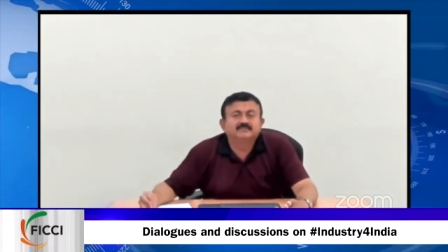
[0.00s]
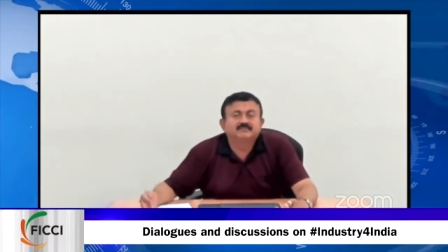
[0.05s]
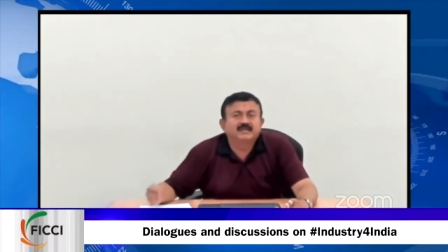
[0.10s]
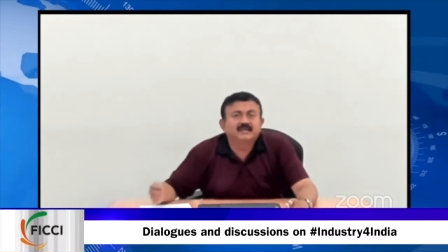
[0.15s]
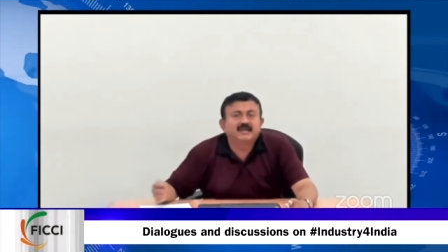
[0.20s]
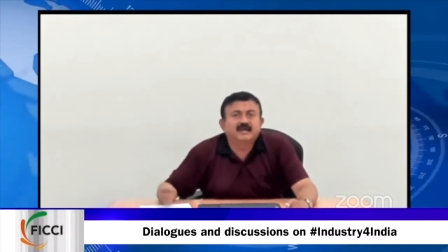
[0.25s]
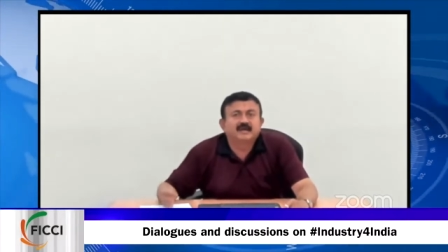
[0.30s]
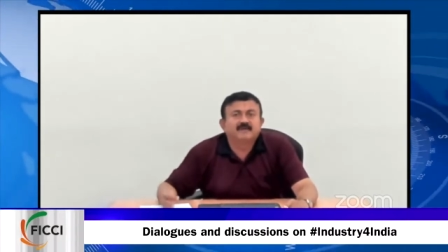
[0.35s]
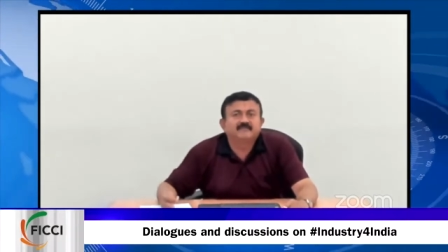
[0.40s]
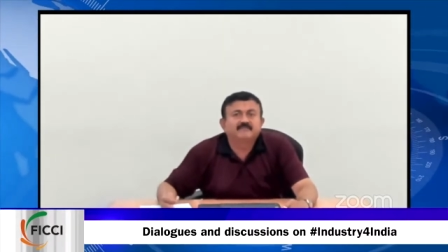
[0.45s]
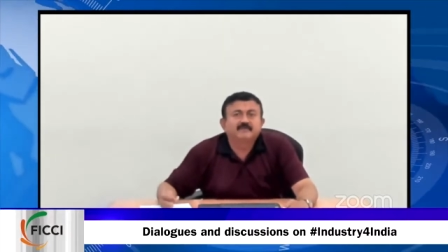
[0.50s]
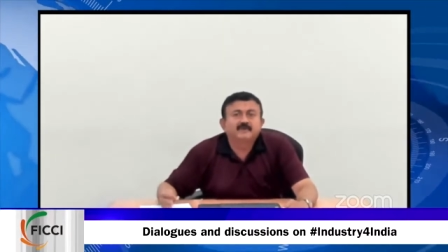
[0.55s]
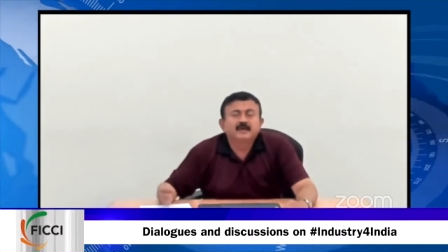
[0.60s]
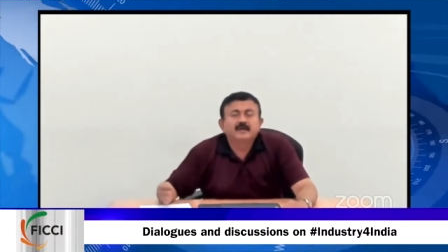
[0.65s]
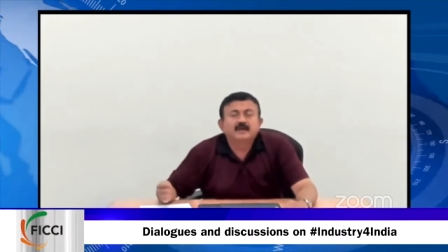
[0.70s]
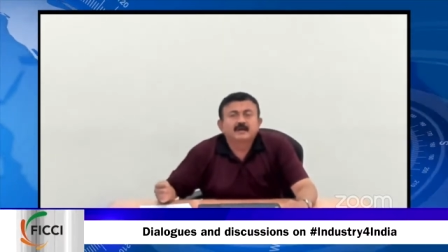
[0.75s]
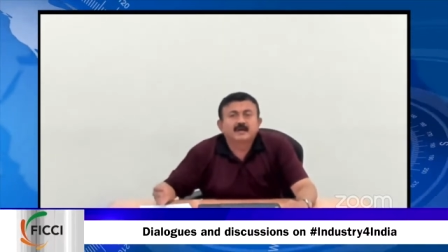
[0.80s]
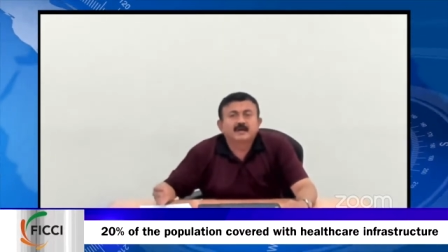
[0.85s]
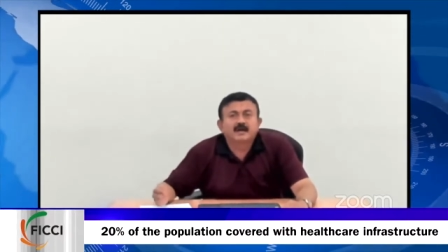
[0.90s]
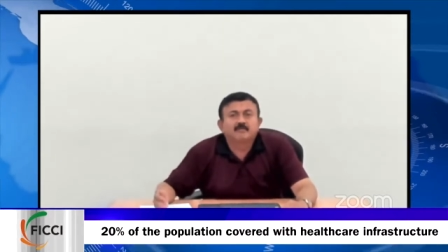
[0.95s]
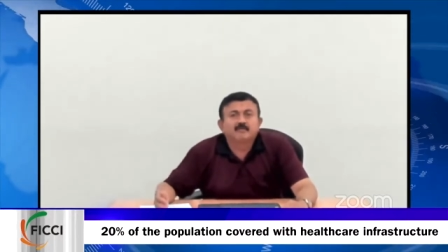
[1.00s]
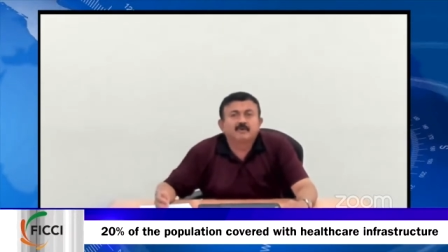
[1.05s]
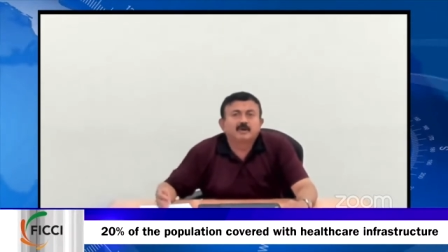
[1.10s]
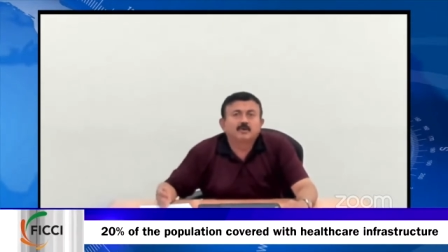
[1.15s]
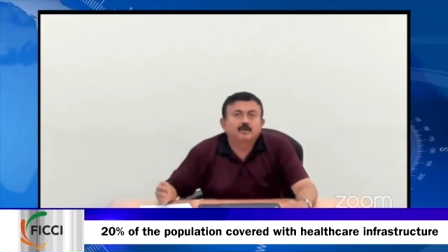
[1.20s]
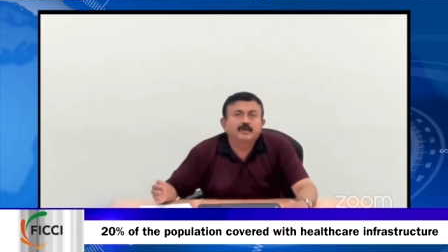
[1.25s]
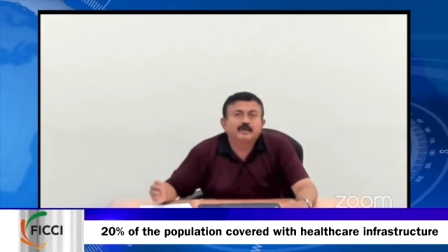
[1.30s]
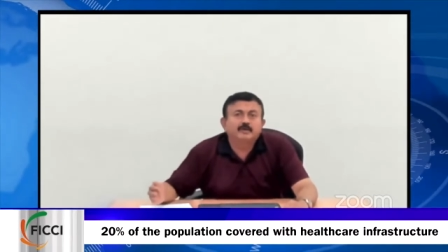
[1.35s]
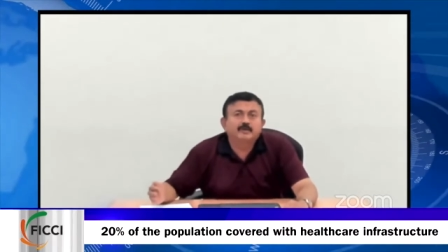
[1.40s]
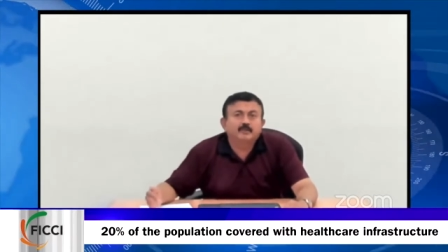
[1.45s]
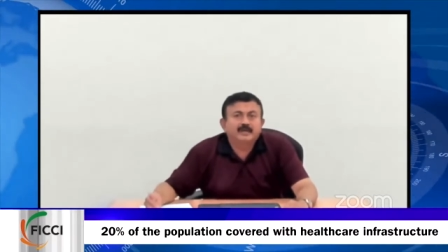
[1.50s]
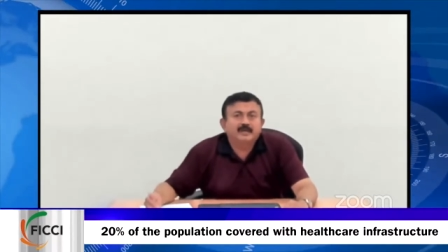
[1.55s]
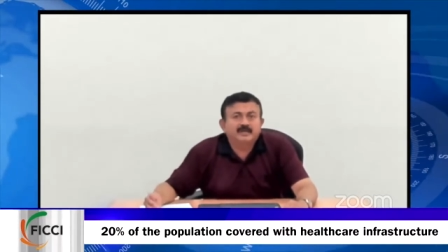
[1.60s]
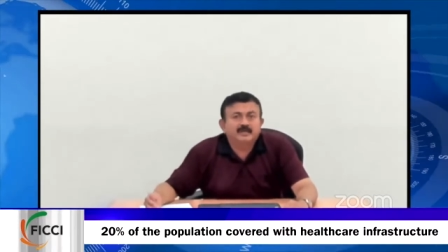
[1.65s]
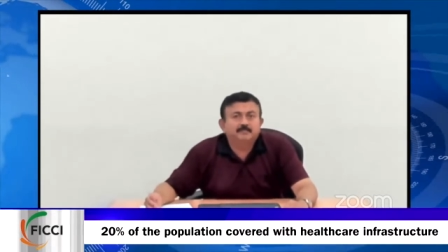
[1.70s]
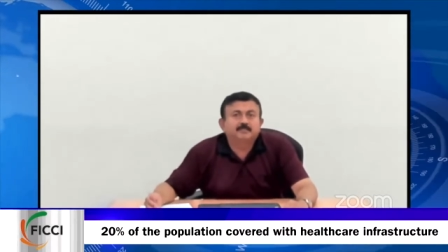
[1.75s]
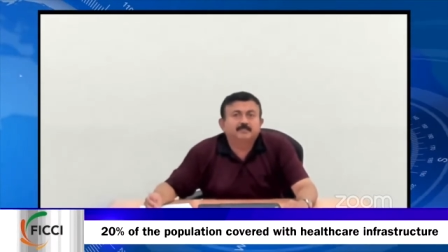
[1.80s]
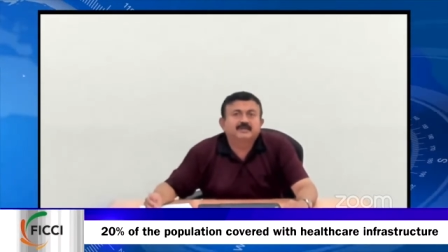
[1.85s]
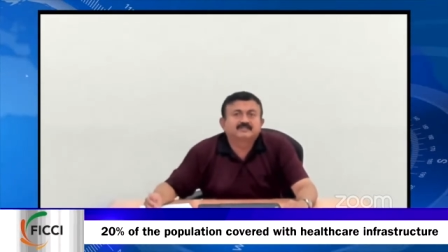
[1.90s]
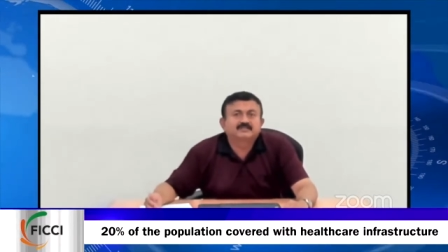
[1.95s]
we have covered only
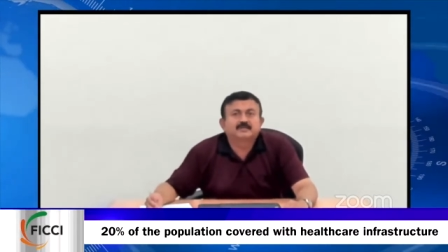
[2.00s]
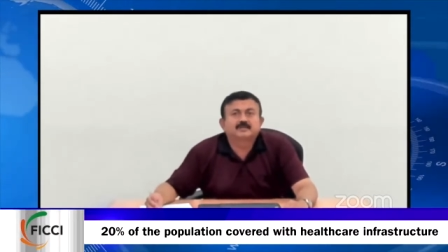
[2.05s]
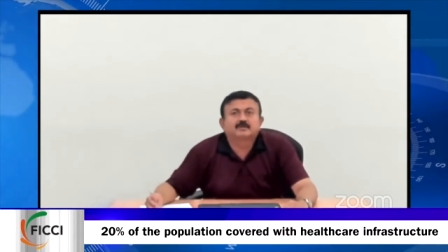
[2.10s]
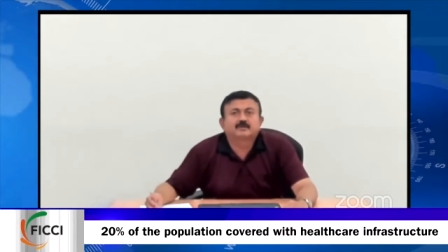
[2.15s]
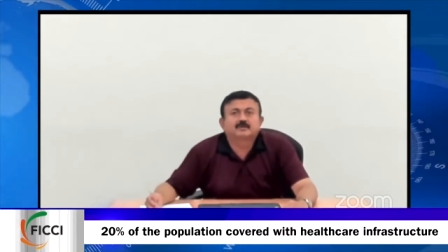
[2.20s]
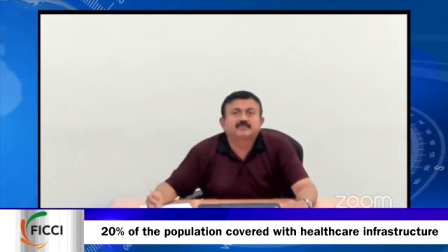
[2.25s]
20%